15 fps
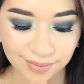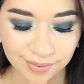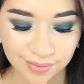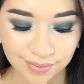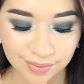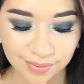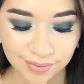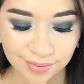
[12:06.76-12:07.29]

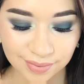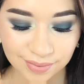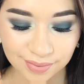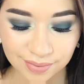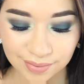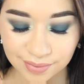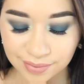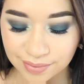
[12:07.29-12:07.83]

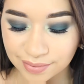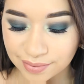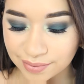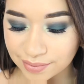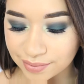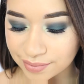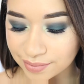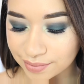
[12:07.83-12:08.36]

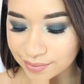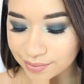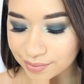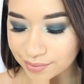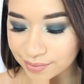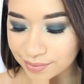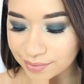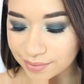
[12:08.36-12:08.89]

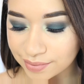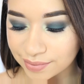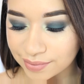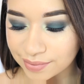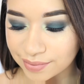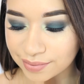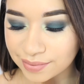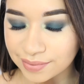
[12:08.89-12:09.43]

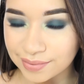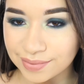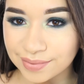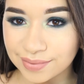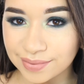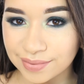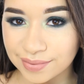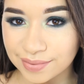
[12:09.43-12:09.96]
(silence)